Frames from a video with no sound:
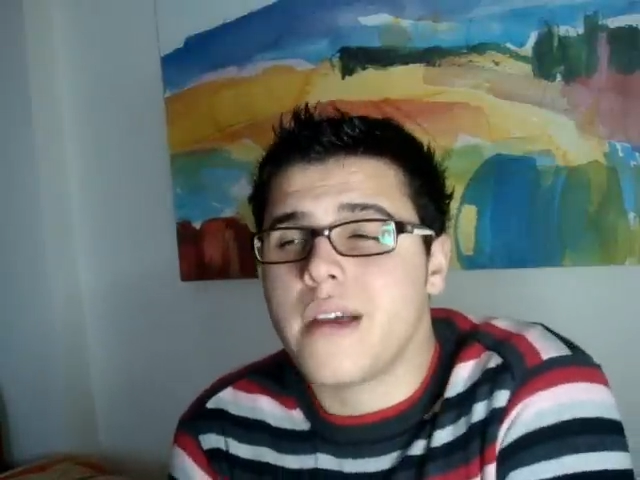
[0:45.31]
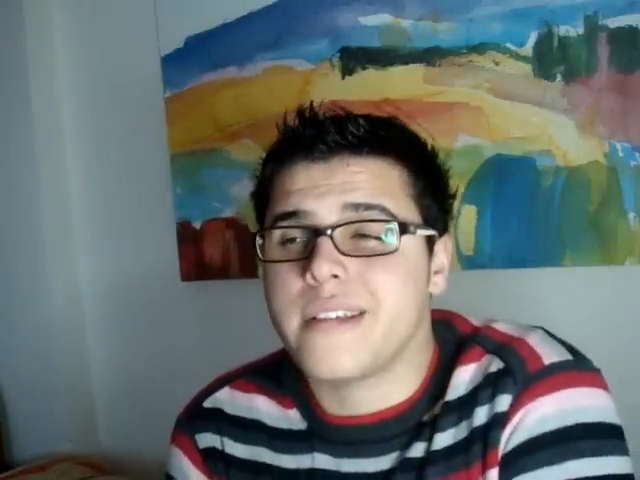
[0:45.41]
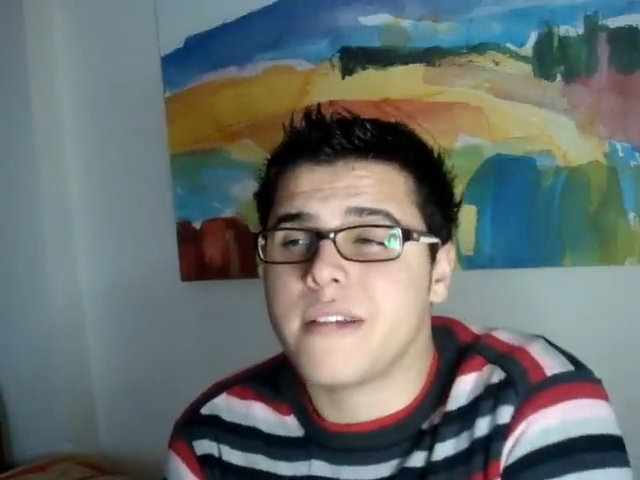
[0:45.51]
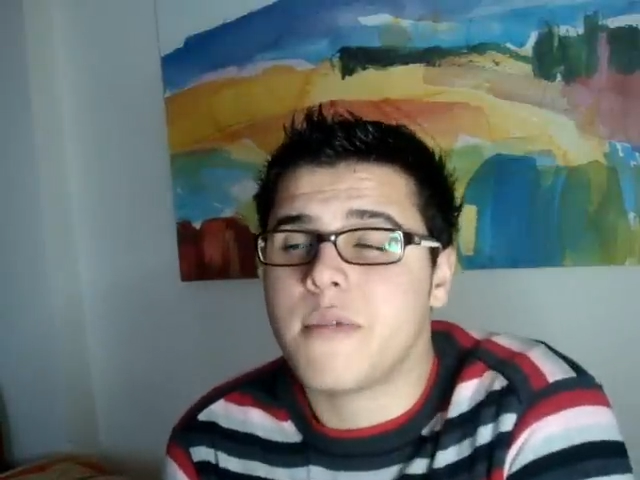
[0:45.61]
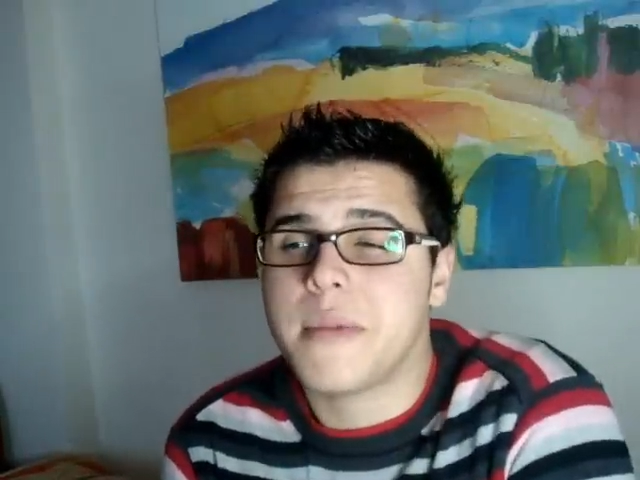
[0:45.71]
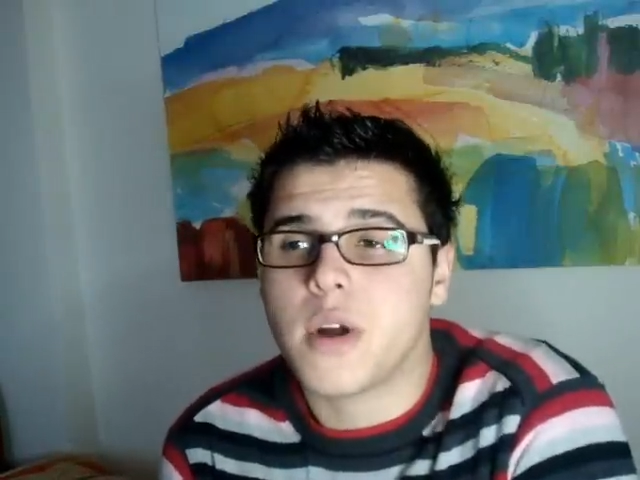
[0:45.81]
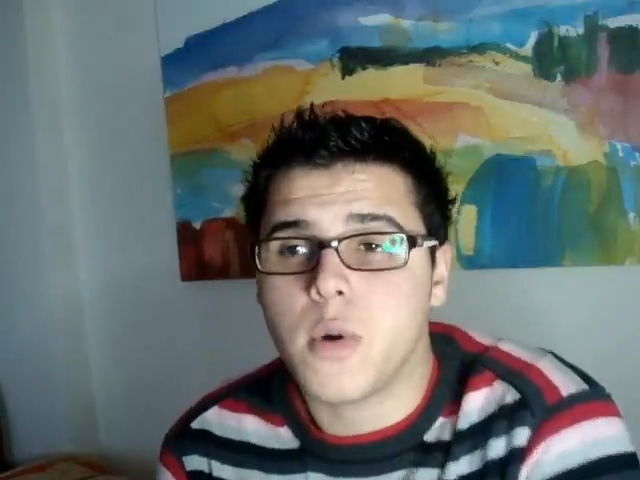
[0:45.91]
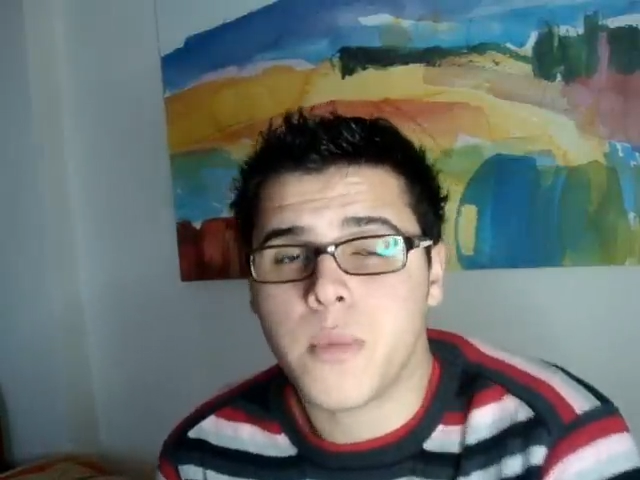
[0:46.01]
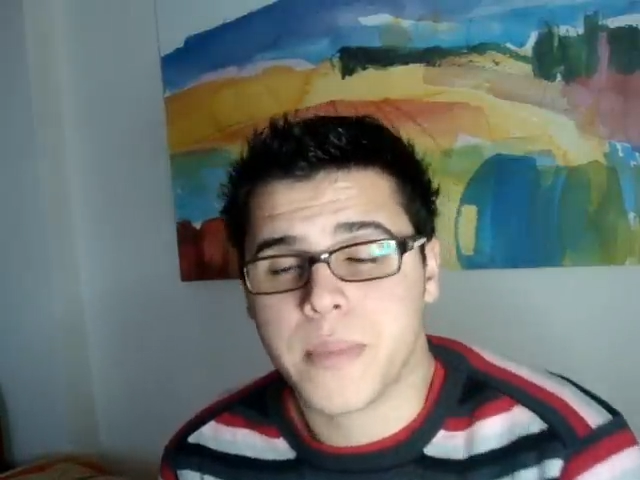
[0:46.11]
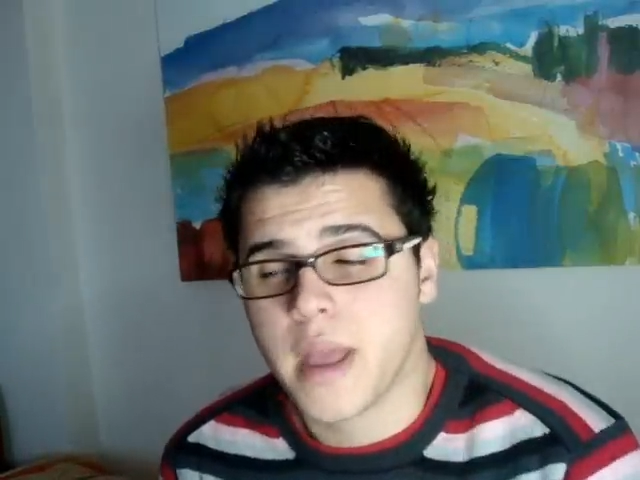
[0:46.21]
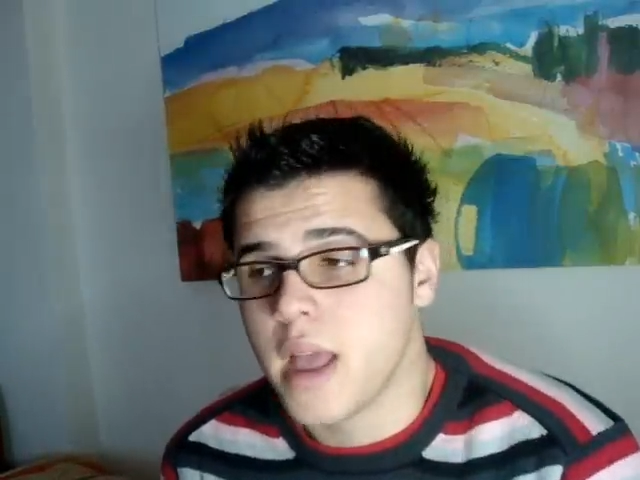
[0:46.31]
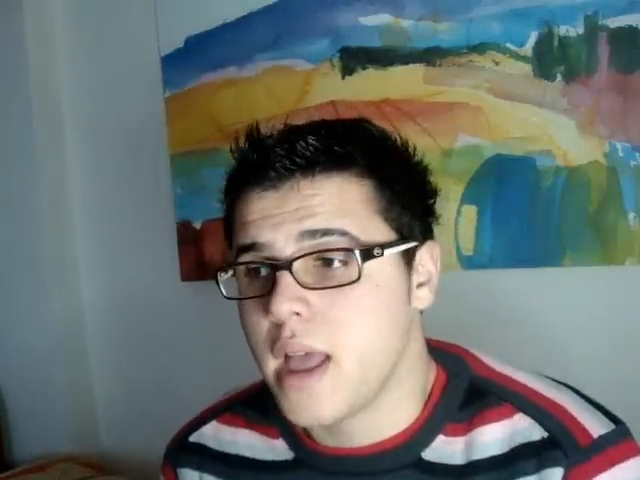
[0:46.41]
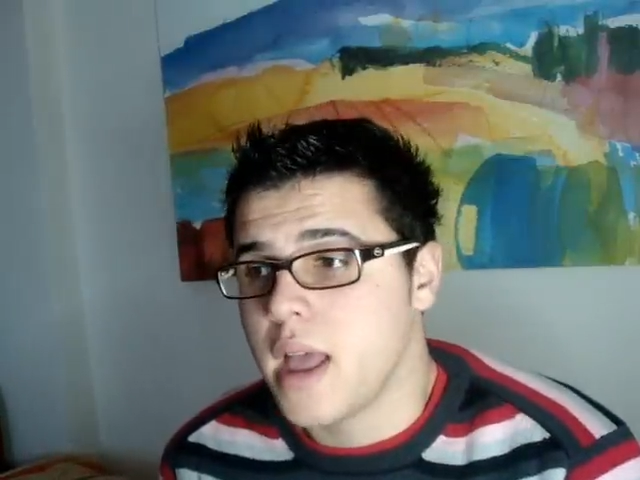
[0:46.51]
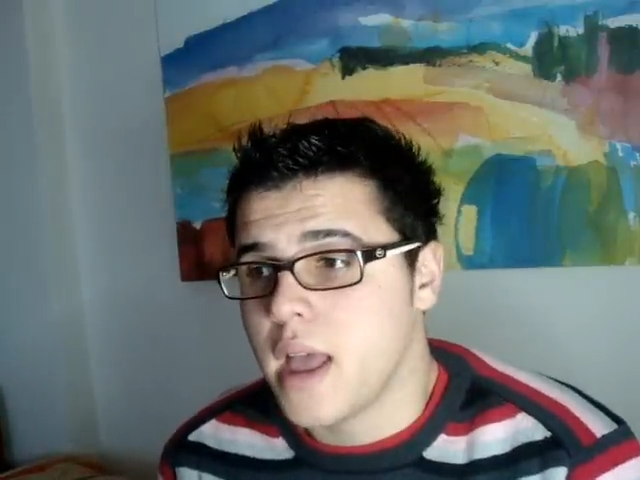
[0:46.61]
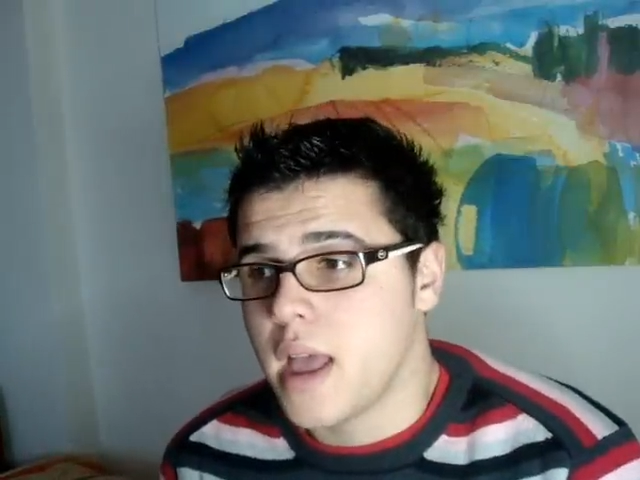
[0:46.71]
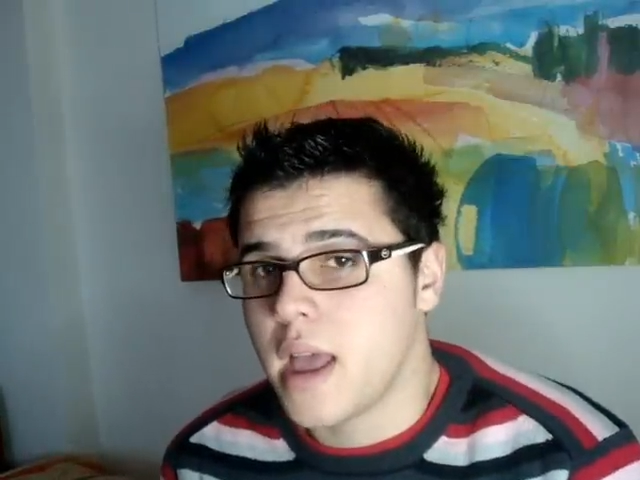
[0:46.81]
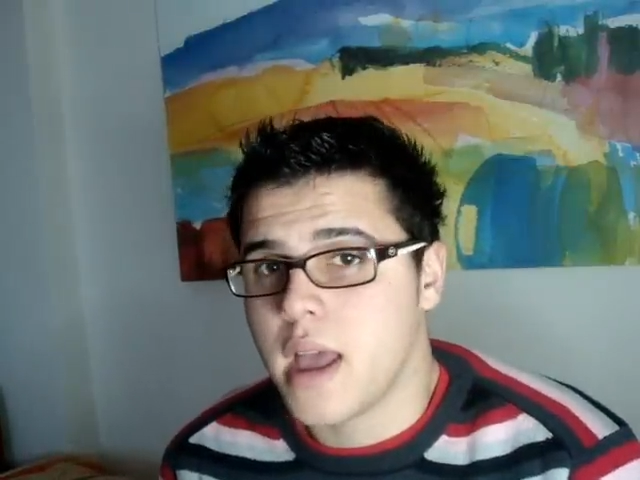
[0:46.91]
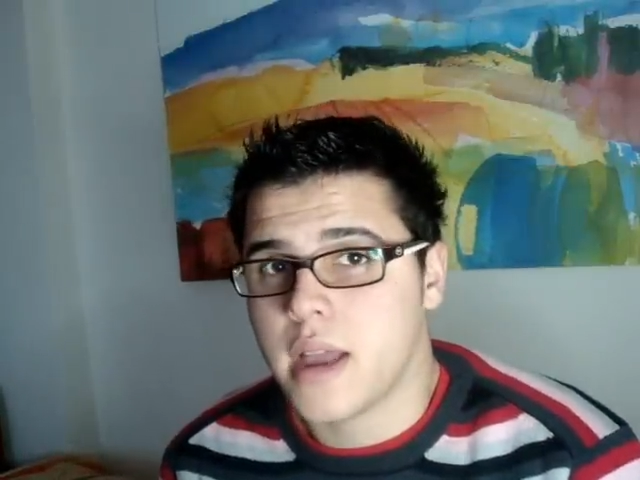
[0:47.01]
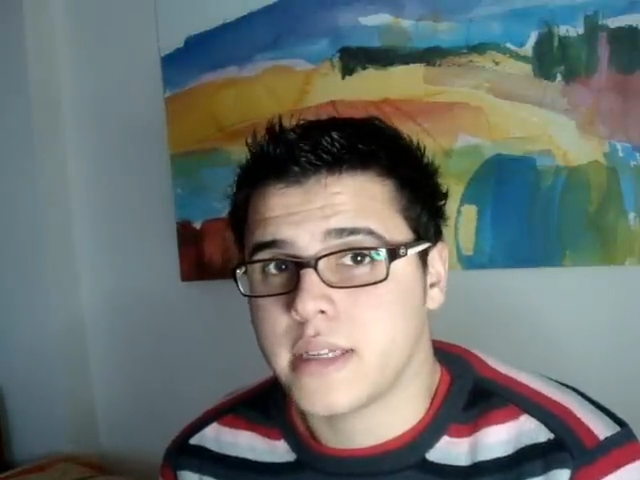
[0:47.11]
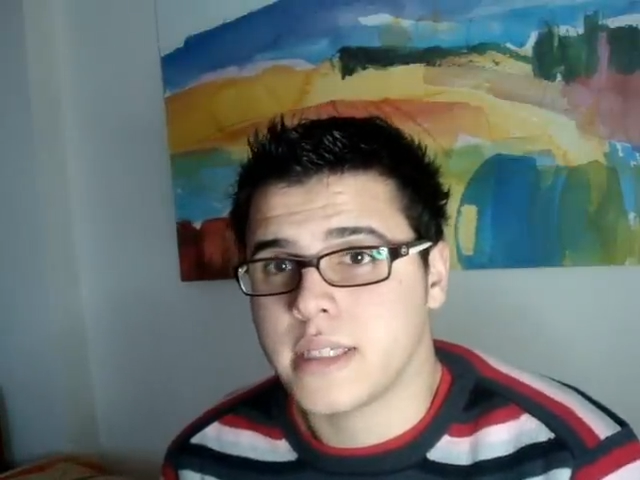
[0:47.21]
I think it will be cool.
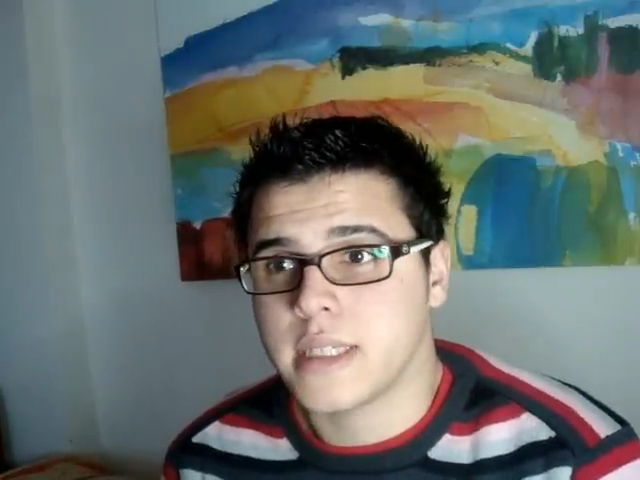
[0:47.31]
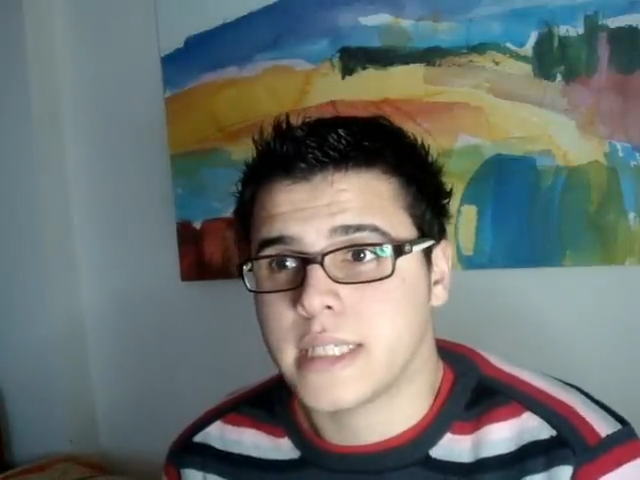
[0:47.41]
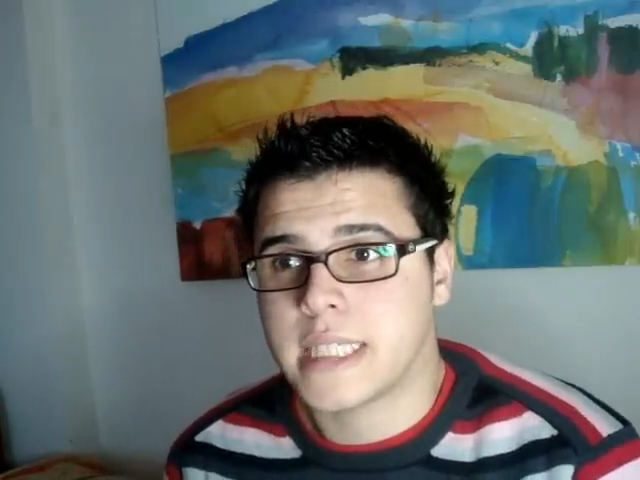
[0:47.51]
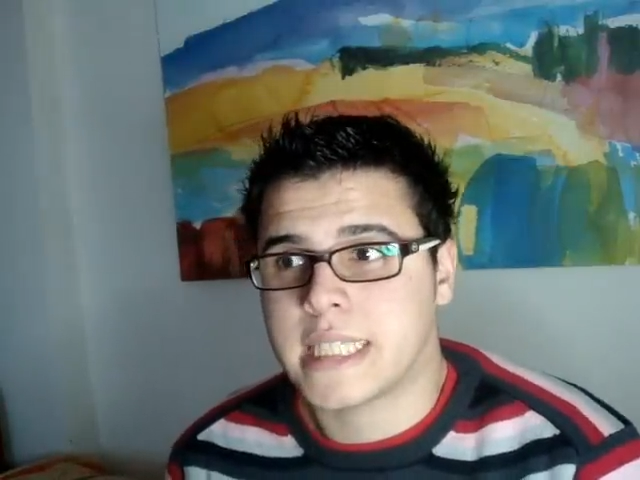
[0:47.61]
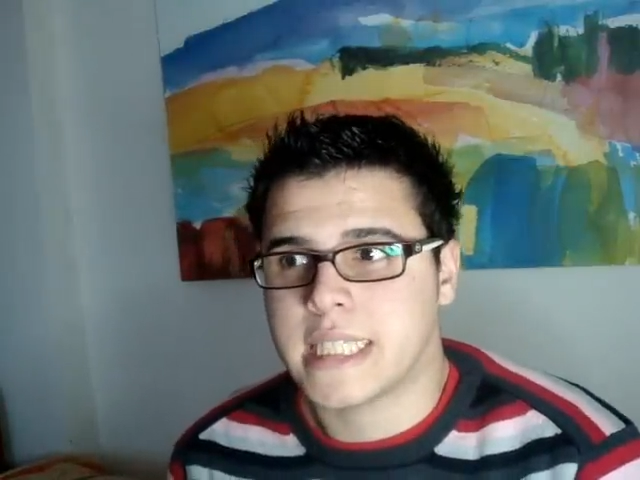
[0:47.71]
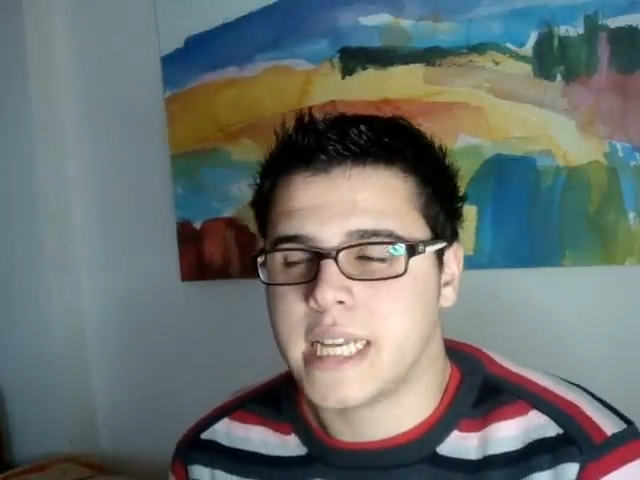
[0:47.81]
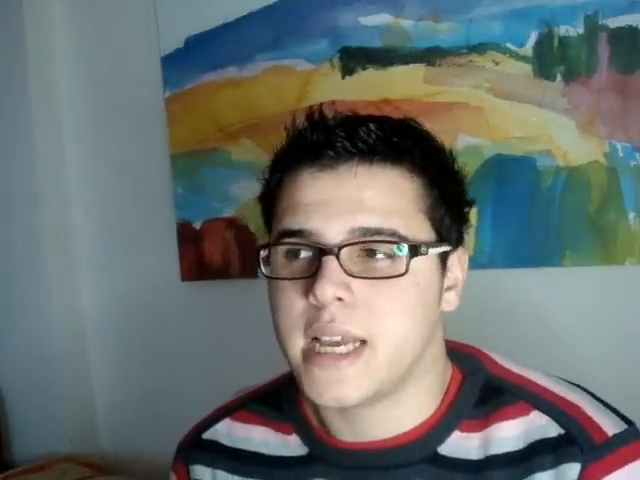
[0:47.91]
And